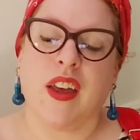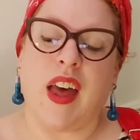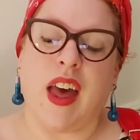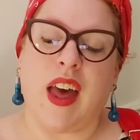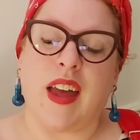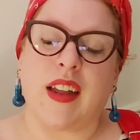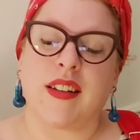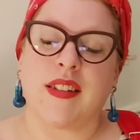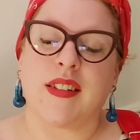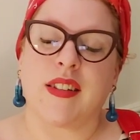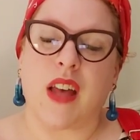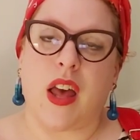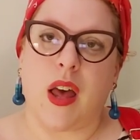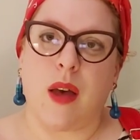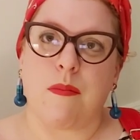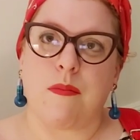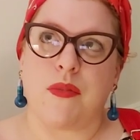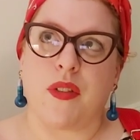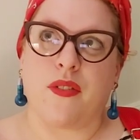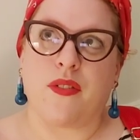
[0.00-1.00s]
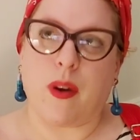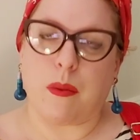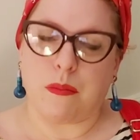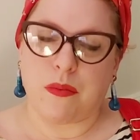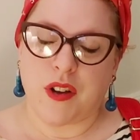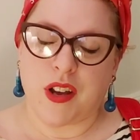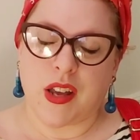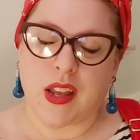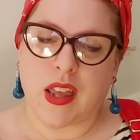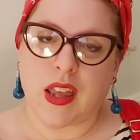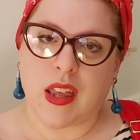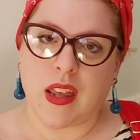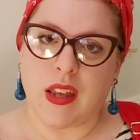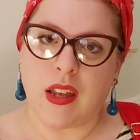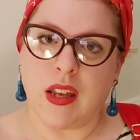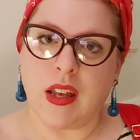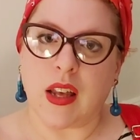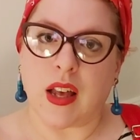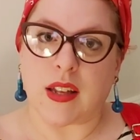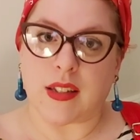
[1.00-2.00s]
And the fabric,
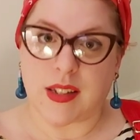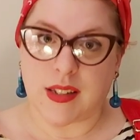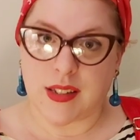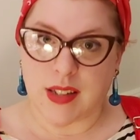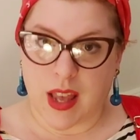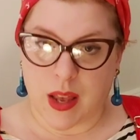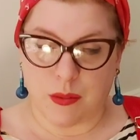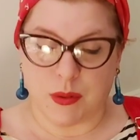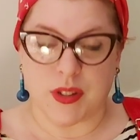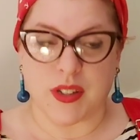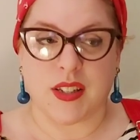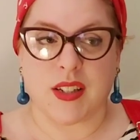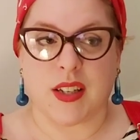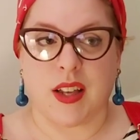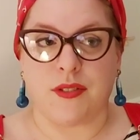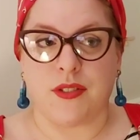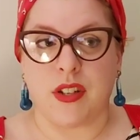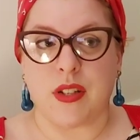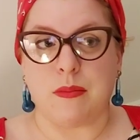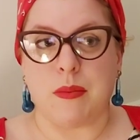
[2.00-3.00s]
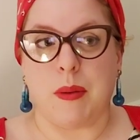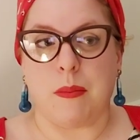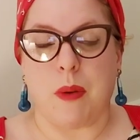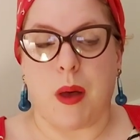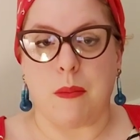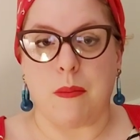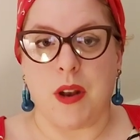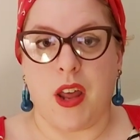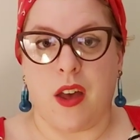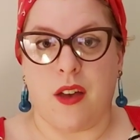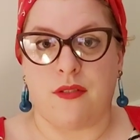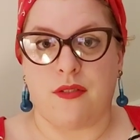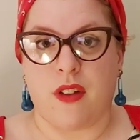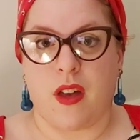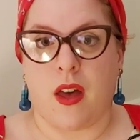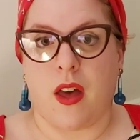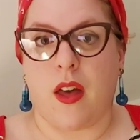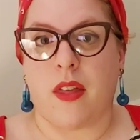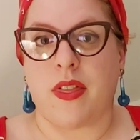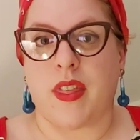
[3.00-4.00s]
as I say, was given to me by Minerva,